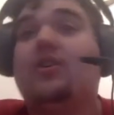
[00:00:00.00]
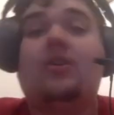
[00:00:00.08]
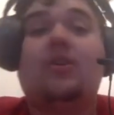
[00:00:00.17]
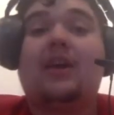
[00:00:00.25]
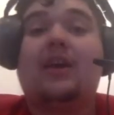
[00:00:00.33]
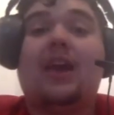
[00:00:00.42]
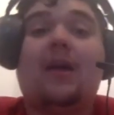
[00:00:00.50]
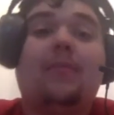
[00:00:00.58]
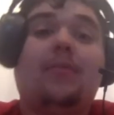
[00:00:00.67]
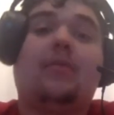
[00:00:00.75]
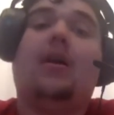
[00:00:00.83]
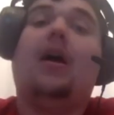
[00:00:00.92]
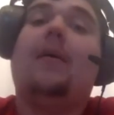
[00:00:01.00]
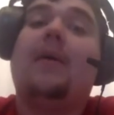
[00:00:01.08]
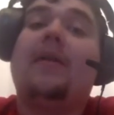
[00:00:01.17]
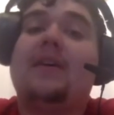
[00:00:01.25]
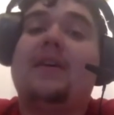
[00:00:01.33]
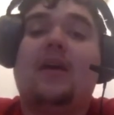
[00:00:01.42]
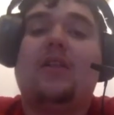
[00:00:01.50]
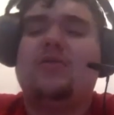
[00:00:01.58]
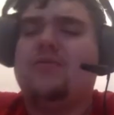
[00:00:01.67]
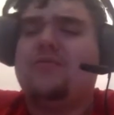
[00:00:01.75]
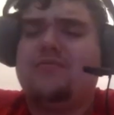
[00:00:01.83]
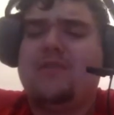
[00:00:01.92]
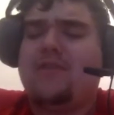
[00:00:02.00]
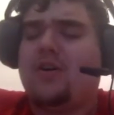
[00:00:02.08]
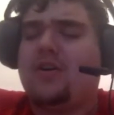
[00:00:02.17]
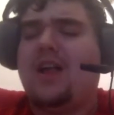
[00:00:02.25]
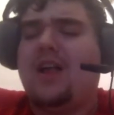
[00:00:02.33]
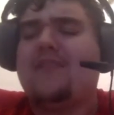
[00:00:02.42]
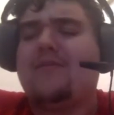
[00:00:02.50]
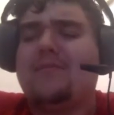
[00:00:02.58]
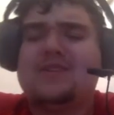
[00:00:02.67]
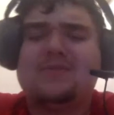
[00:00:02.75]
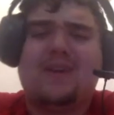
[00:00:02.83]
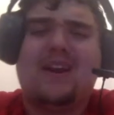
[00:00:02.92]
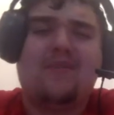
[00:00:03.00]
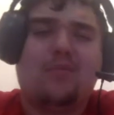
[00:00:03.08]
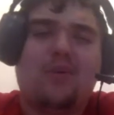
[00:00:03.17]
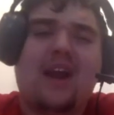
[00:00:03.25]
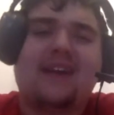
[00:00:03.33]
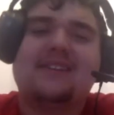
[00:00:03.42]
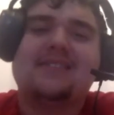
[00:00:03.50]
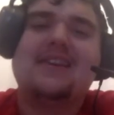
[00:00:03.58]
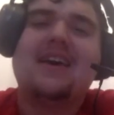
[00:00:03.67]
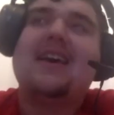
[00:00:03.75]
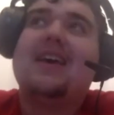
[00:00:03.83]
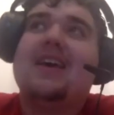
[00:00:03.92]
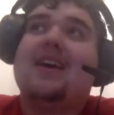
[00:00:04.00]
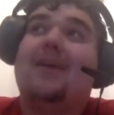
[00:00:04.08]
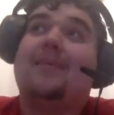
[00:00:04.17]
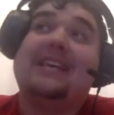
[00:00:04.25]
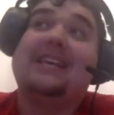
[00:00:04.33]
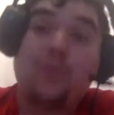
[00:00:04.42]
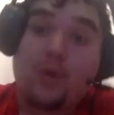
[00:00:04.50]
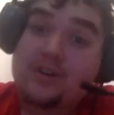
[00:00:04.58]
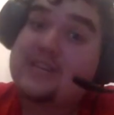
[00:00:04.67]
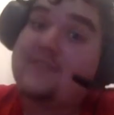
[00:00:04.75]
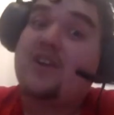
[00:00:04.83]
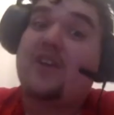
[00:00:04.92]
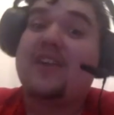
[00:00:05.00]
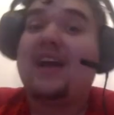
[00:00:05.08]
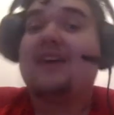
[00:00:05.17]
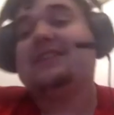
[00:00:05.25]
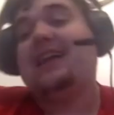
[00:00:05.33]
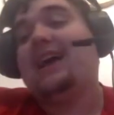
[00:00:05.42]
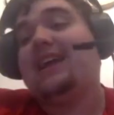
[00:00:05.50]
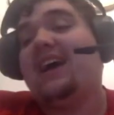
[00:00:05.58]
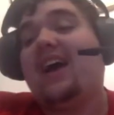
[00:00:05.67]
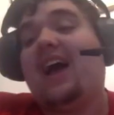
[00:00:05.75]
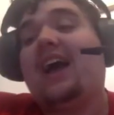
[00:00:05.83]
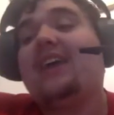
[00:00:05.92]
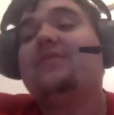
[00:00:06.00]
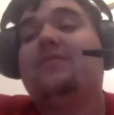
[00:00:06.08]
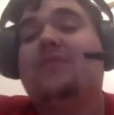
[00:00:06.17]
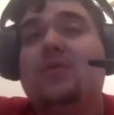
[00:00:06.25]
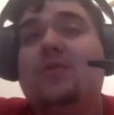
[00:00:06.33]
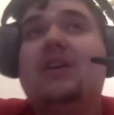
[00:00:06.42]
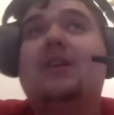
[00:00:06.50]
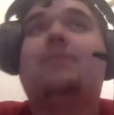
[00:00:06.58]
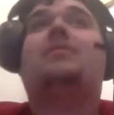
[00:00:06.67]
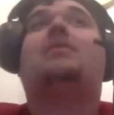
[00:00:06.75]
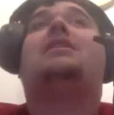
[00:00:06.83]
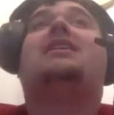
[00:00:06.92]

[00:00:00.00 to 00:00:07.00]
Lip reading: good during camp. I think we've heard a lot of him just about every practice. And he's worked even on the outside. I viewed him